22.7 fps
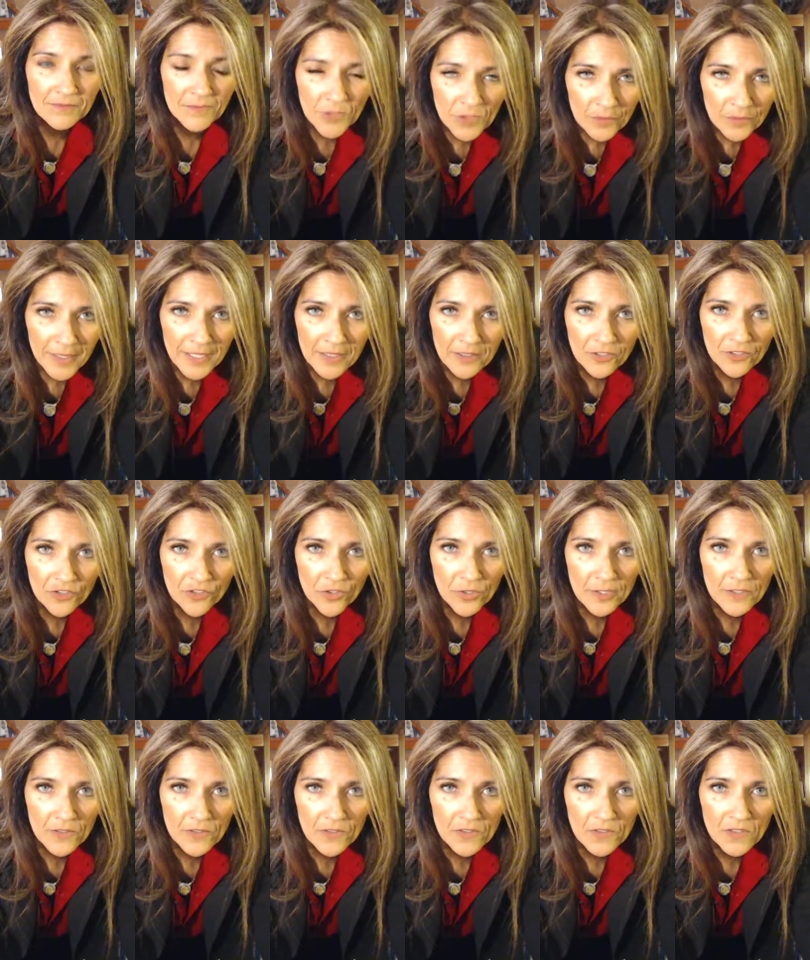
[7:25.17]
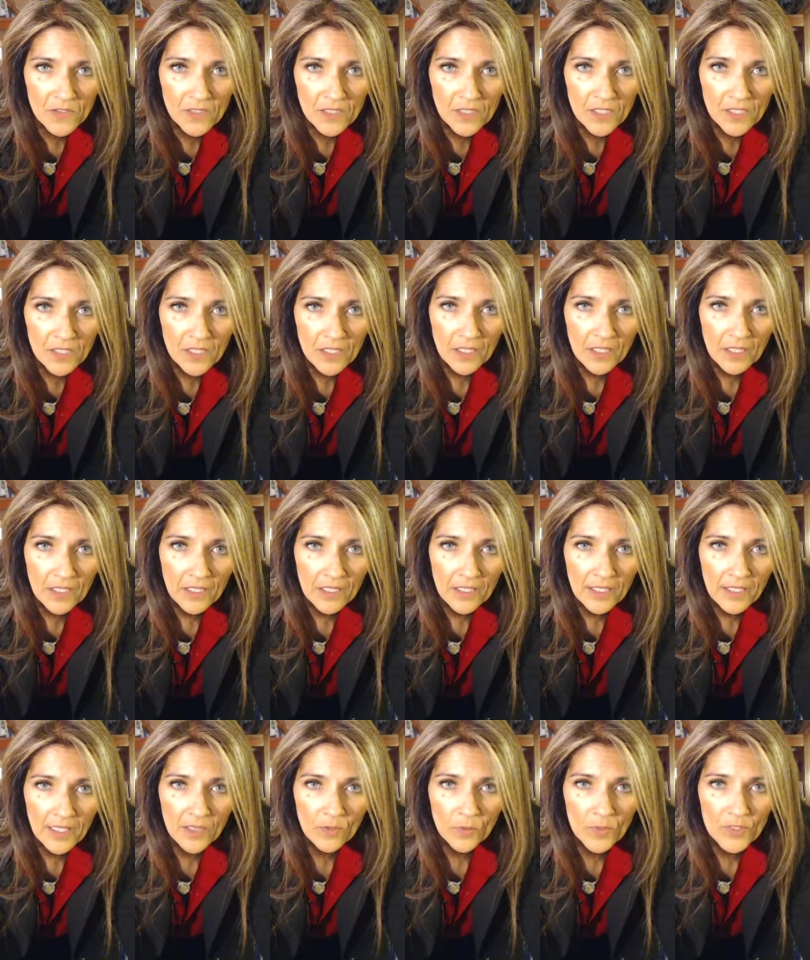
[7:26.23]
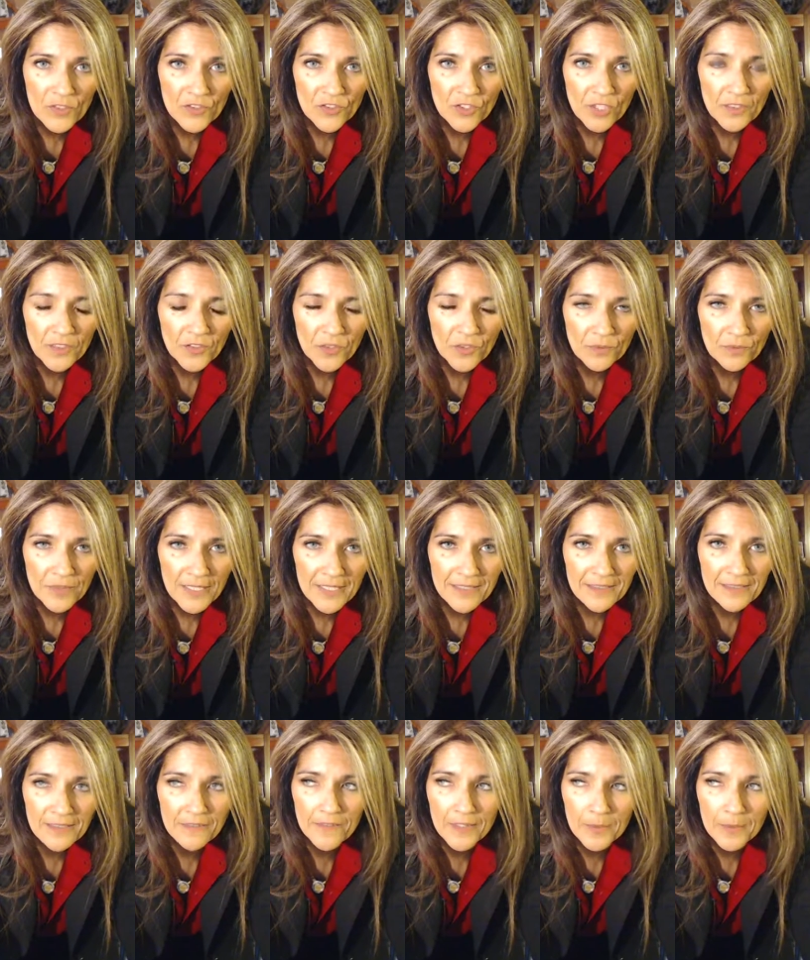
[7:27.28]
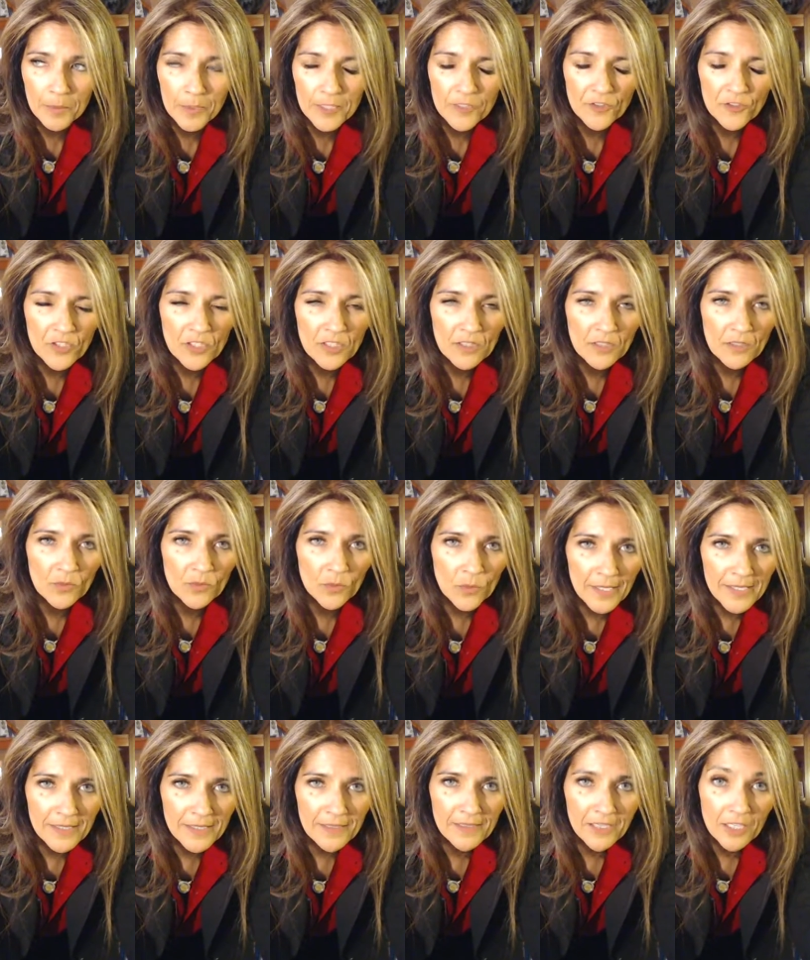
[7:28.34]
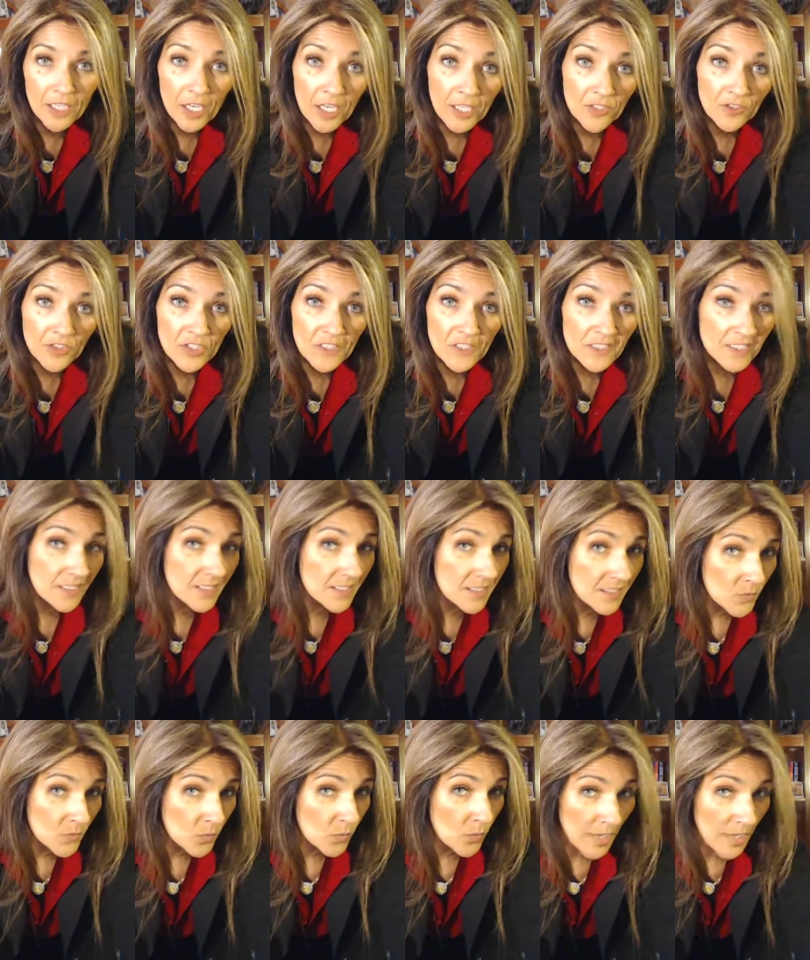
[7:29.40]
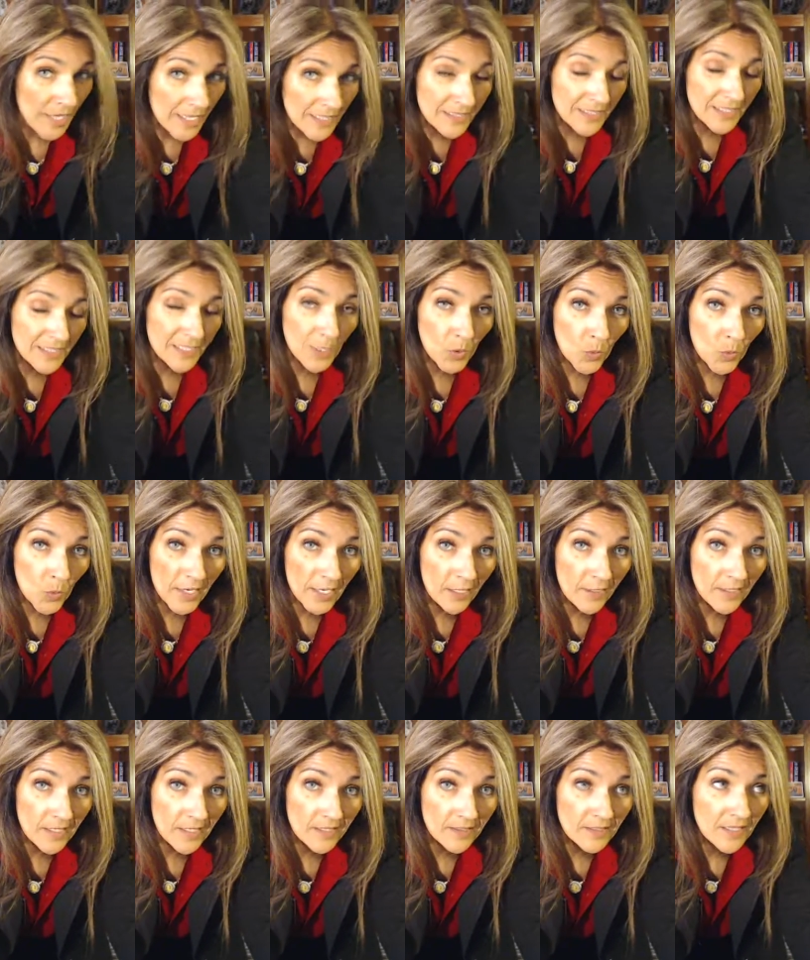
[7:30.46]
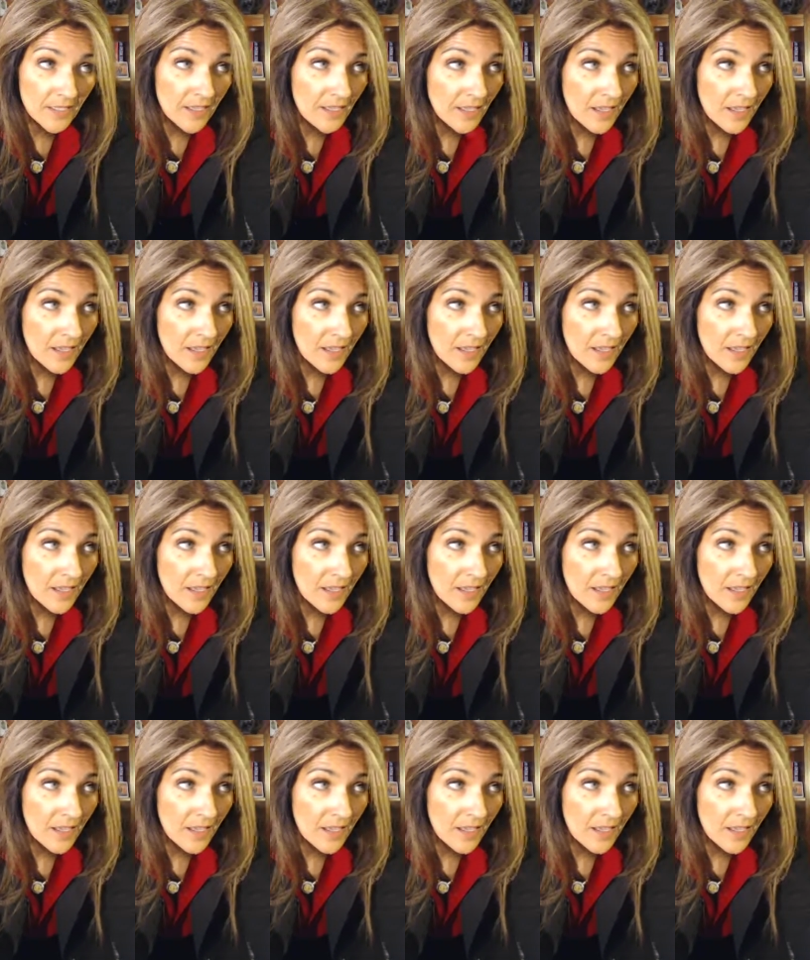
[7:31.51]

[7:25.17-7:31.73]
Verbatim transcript: You make the choice, and we start to raise the vibration, raise the consciousness, raise the awareness.